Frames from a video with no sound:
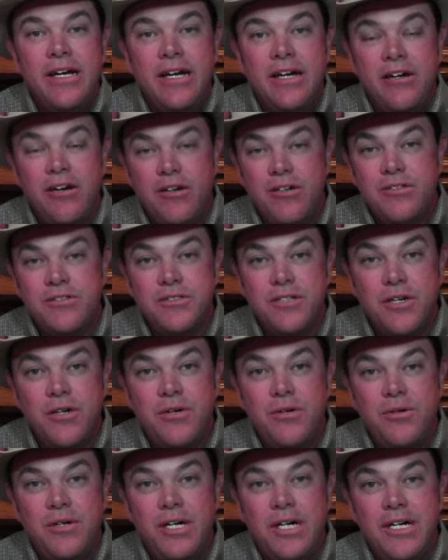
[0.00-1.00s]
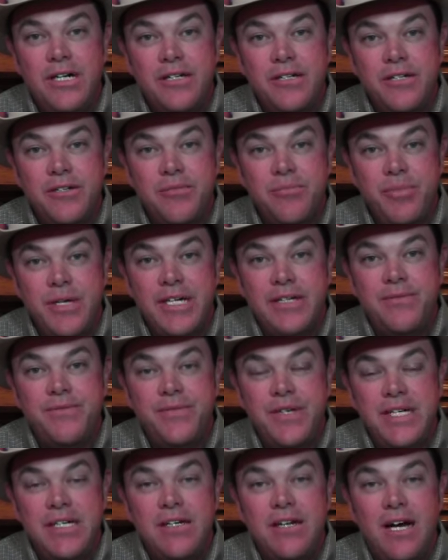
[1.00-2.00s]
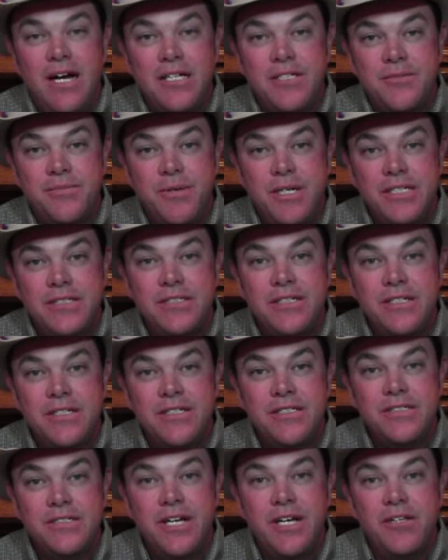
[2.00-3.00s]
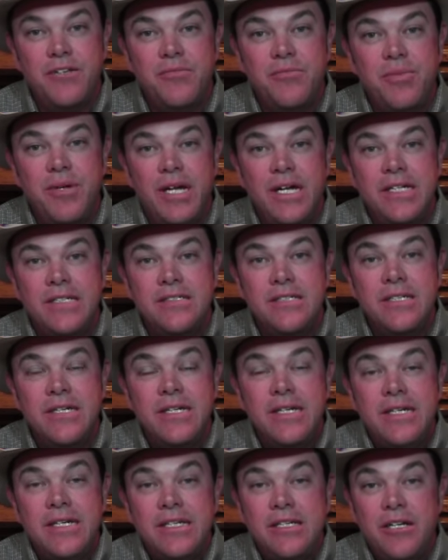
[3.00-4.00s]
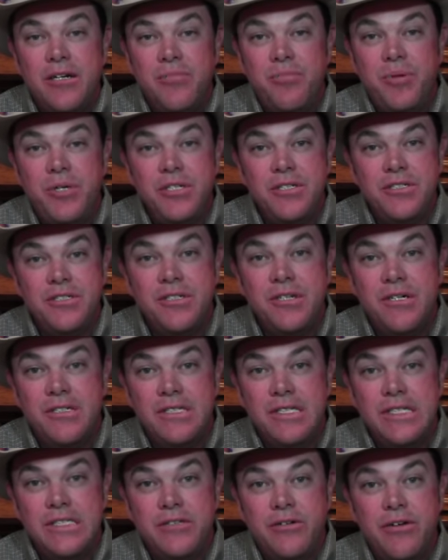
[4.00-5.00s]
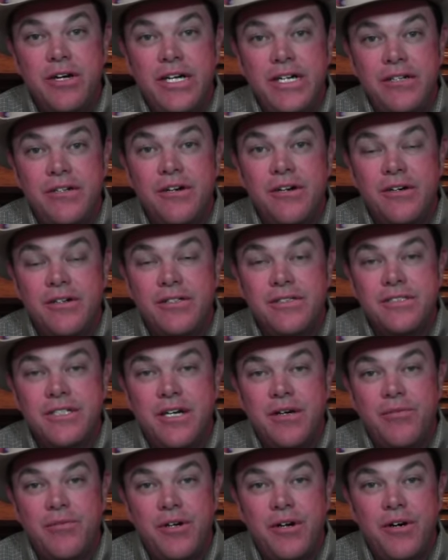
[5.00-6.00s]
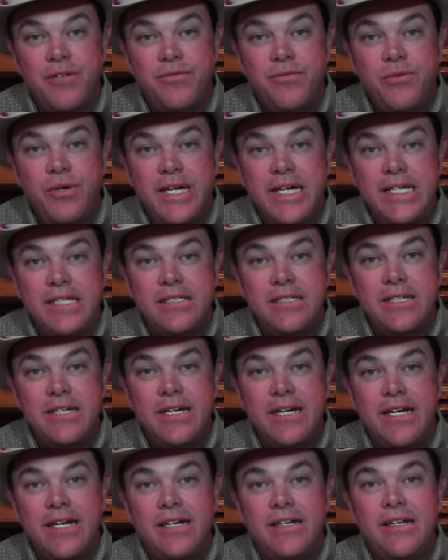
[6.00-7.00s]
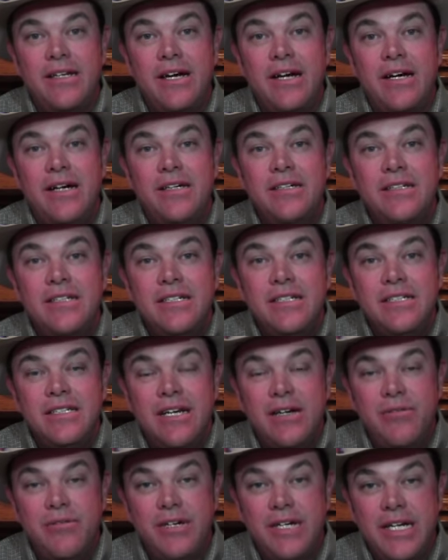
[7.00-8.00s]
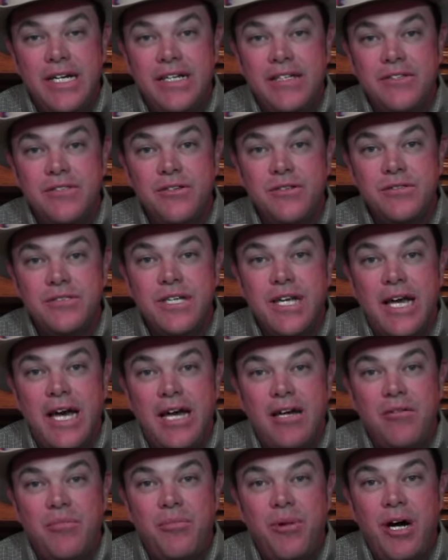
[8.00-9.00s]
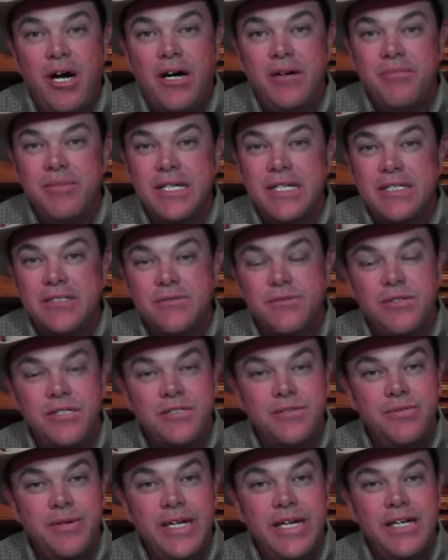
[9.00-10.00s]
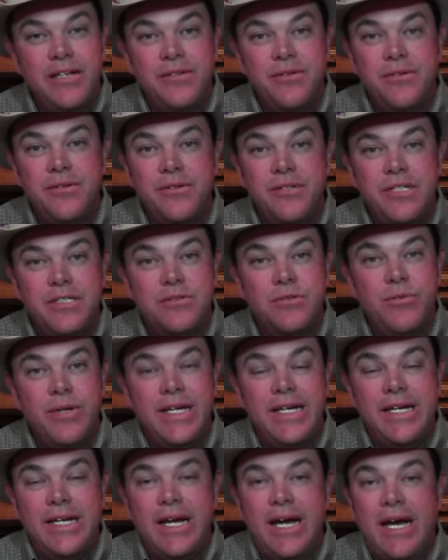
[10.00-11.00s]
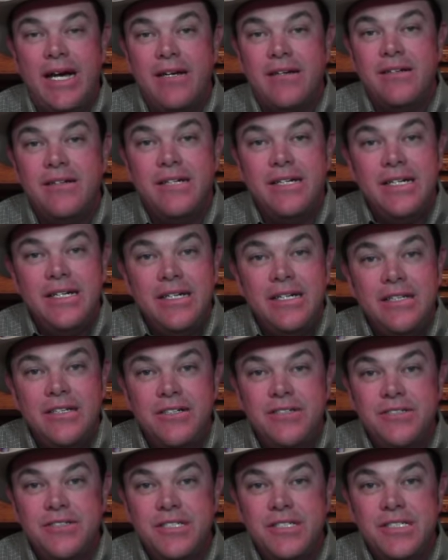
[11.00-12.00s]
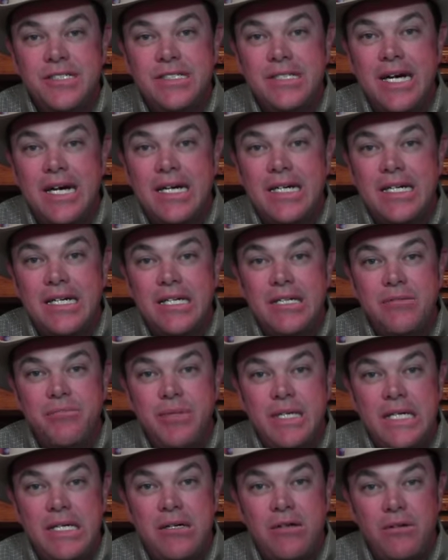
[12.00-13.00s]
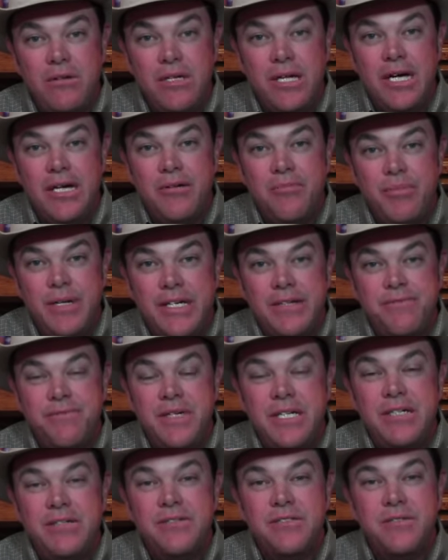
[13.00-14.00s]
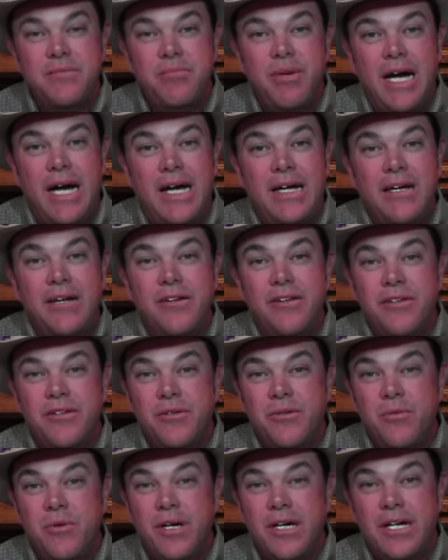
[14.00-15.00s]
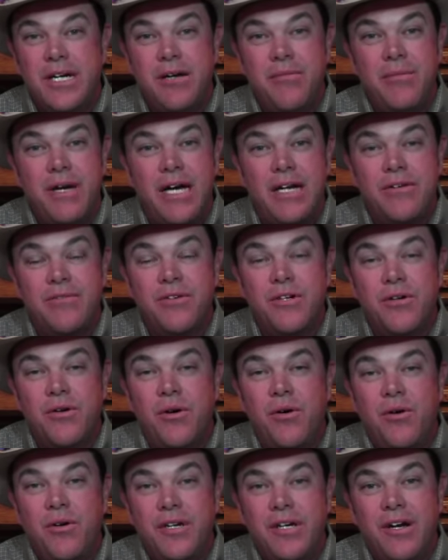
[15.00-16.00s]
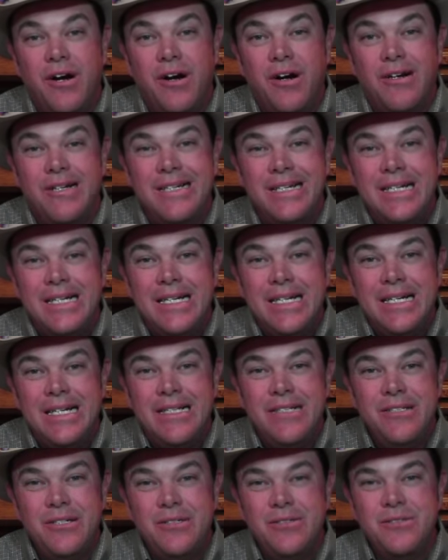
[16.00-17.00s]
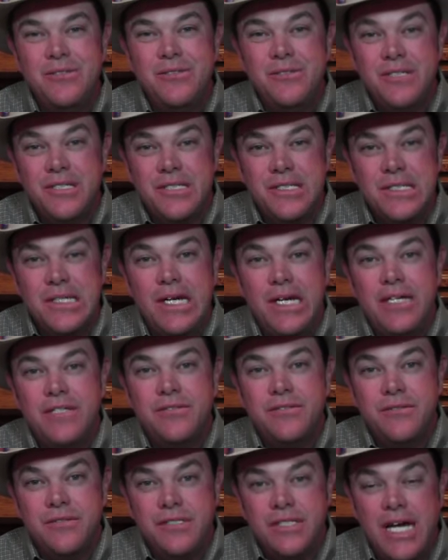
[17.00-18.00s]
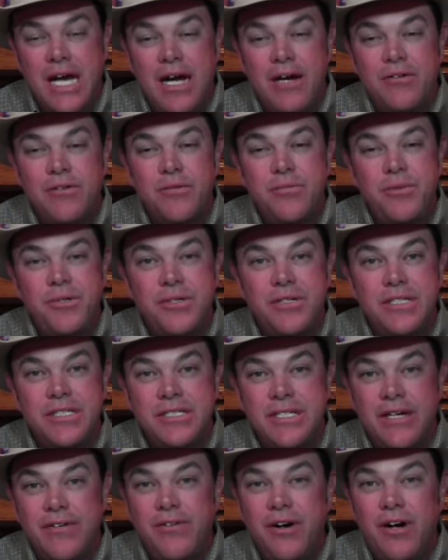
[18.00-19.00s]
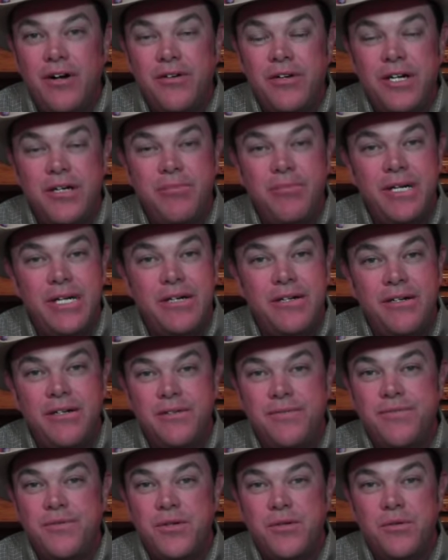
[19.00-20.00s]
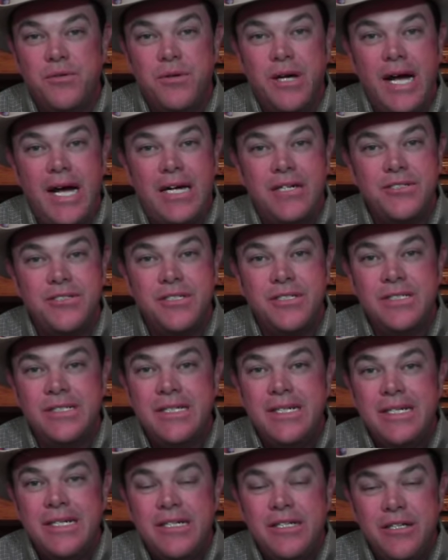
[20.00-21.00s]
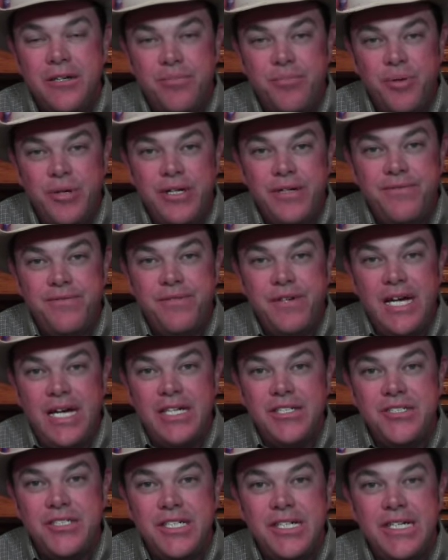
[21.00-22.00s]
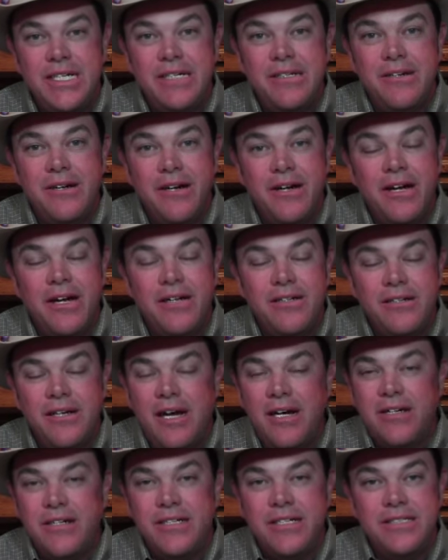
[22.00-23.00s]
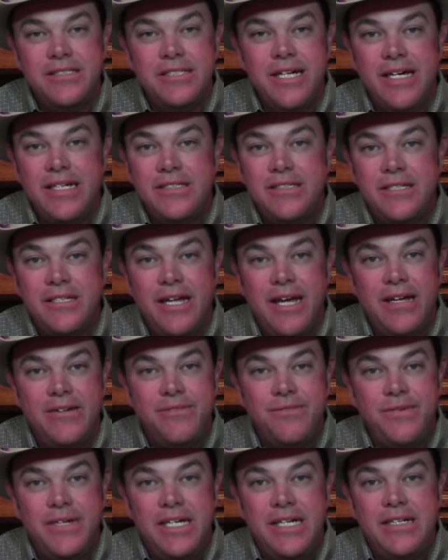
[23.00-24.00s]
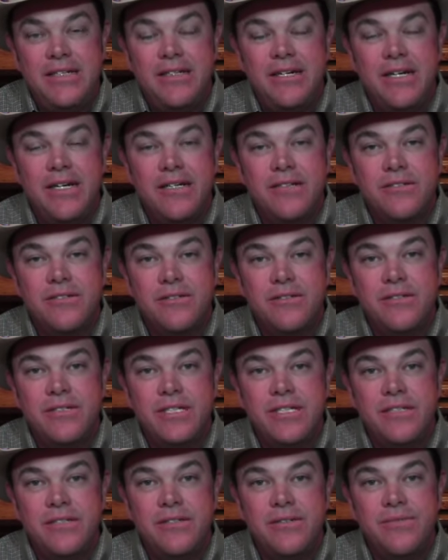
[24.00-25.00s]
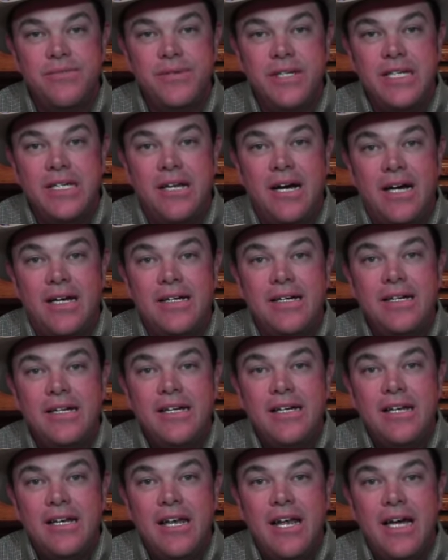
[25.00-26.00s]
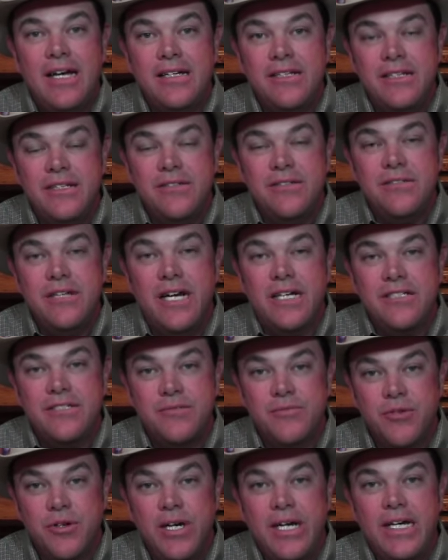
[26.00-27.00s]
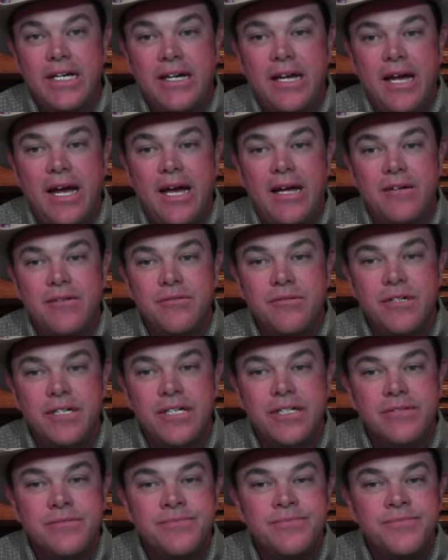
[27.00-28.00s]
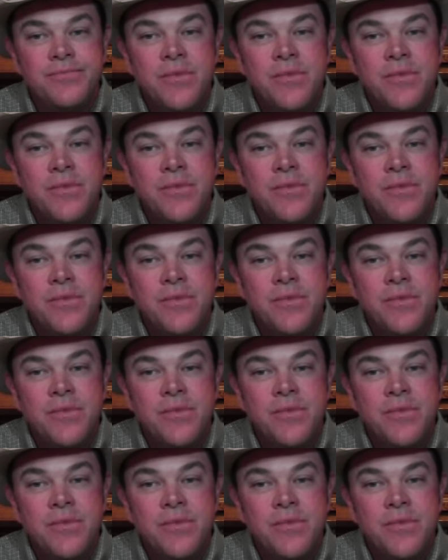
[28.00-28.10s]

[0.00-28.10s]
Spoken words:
And also your big feedlots, especially in the southern plains, they're pushing on these green yearlings coming off wheat, and they want to get those cattle bought, because once we get through these wheat cattle, there's just not going to be a whole lot of big feeders to buy other than what come out of a growing yard. And those are just less desirable because they've already been on a full ration. They're pretty fleshy and they're not going to take to that feed going into the feedlot like some green cattle would.